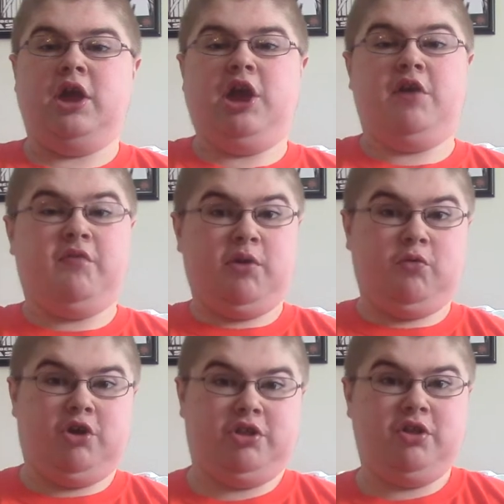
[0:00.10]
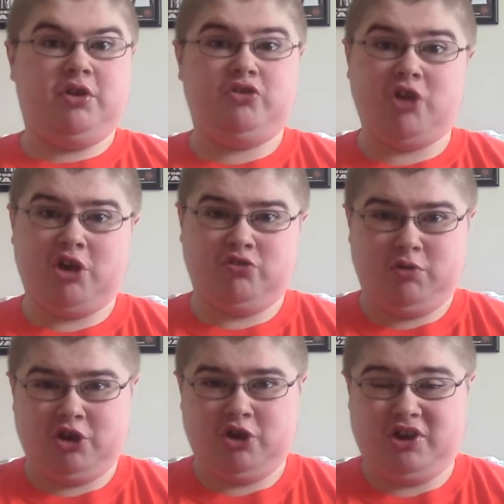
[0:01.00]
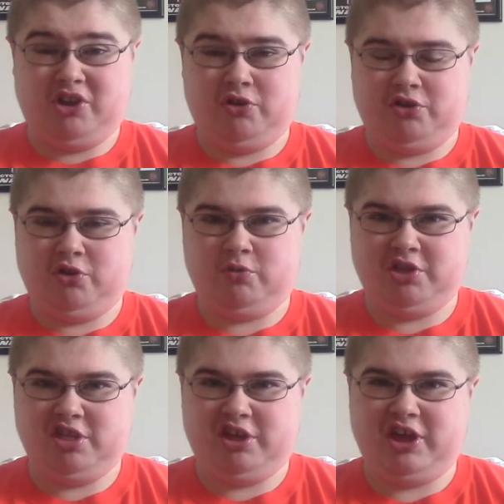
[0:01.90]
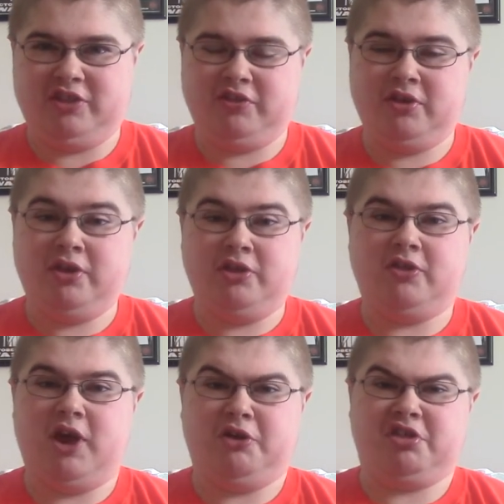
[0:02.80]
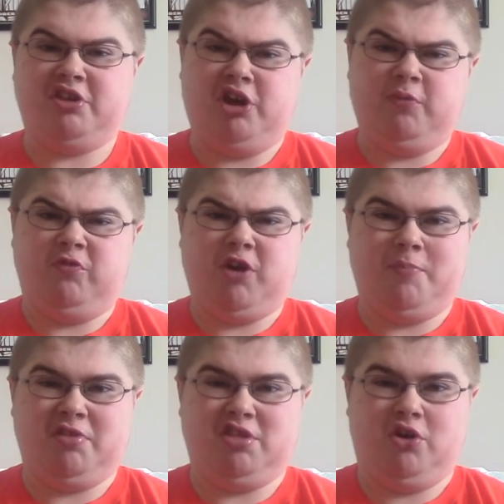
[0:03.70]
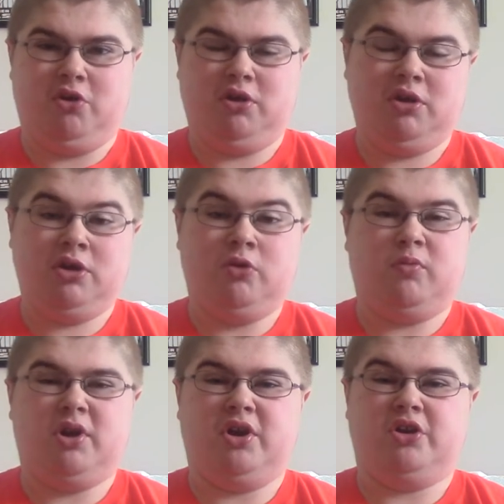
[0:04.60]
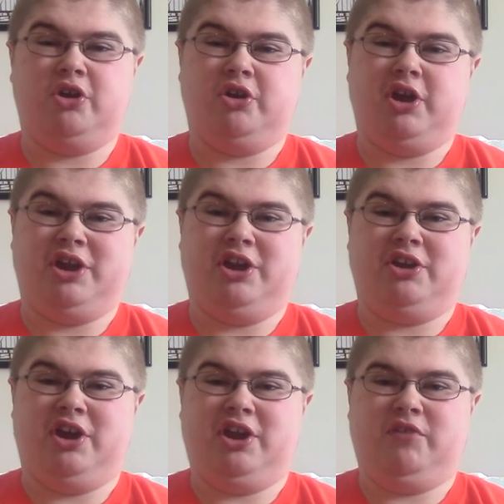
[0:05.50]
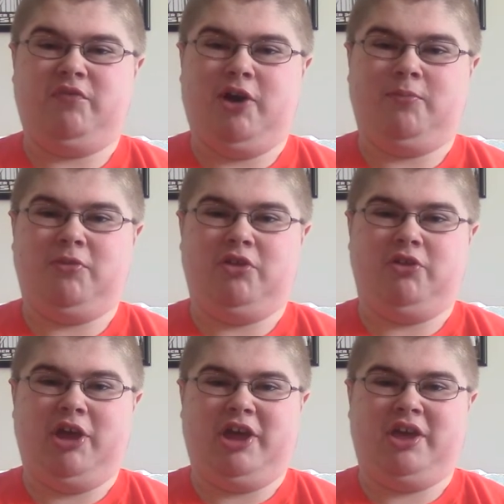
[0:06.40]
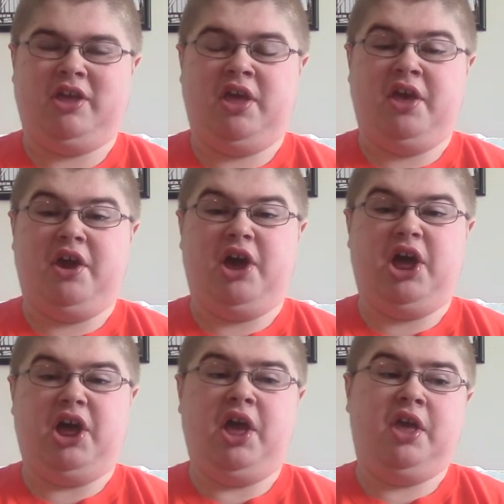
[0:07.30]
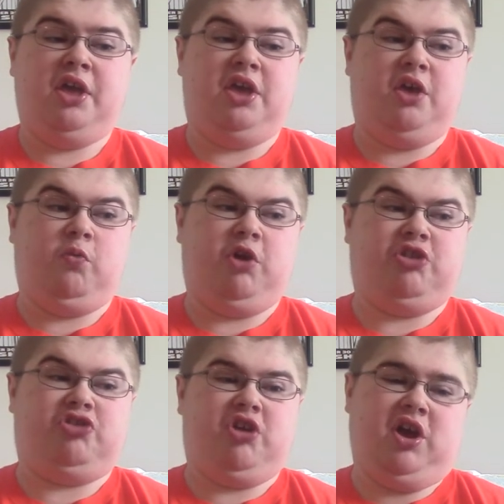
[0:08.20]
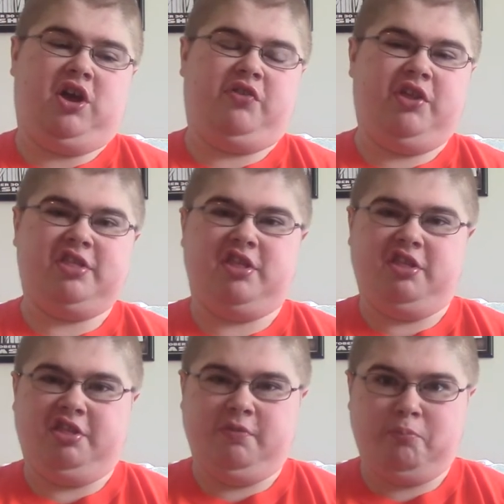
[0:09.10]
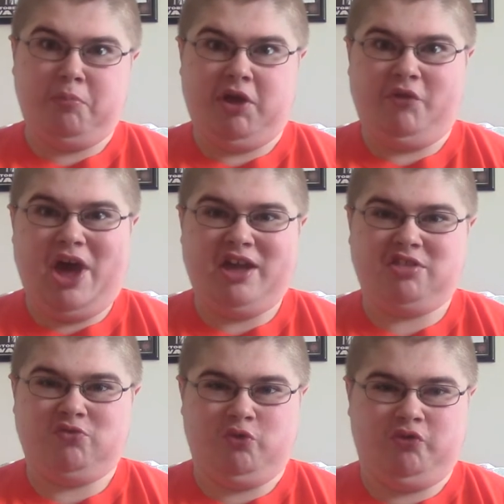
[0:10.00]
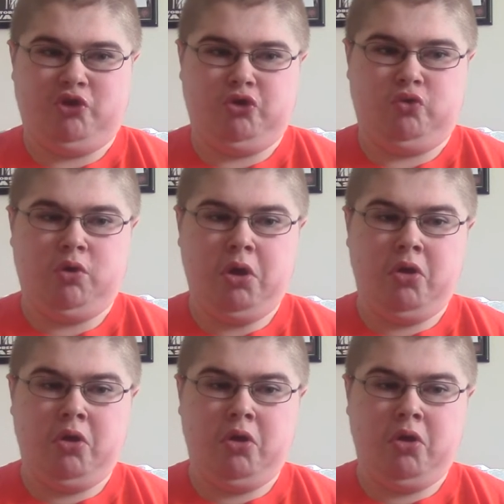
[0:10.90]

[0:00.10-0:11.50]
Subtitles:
Hey everyone, Joshua Kirk here with you once again. Now it's time for episode 199 of Album of the Day, in which this is my last review